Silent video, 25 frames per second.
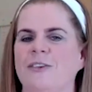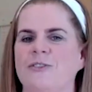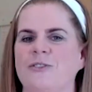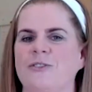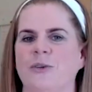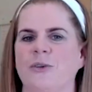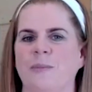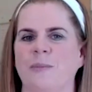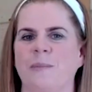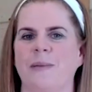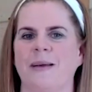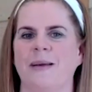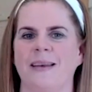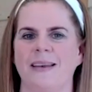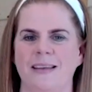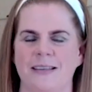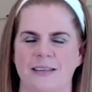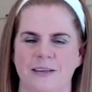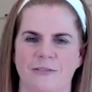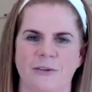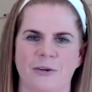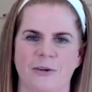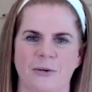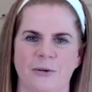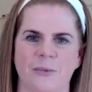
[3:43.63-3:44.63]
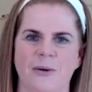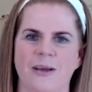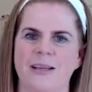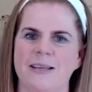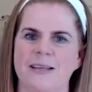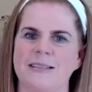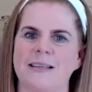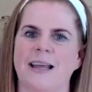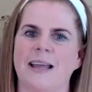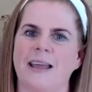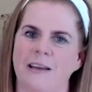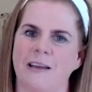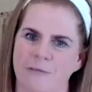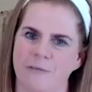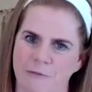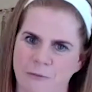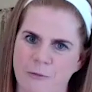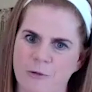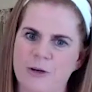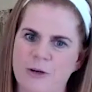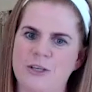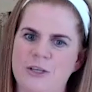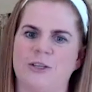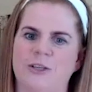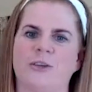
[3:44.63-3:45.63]
So, in many different ways, I have
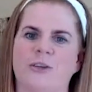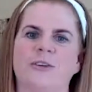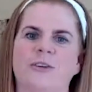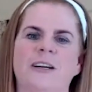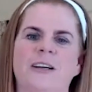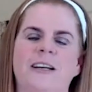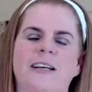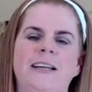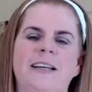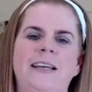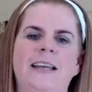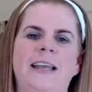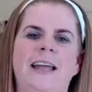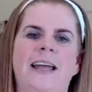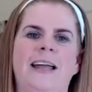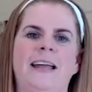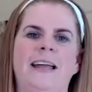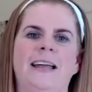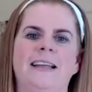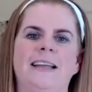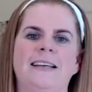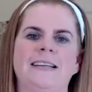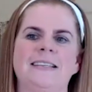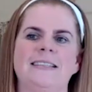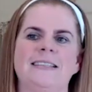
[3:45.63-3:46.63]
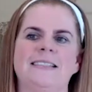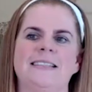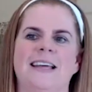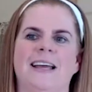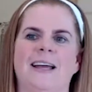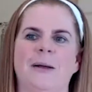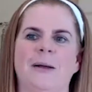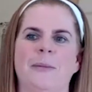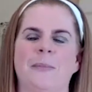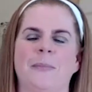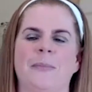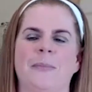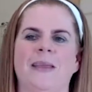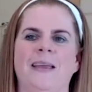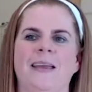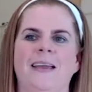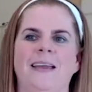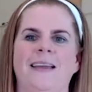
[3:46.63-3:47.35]
four children, and um,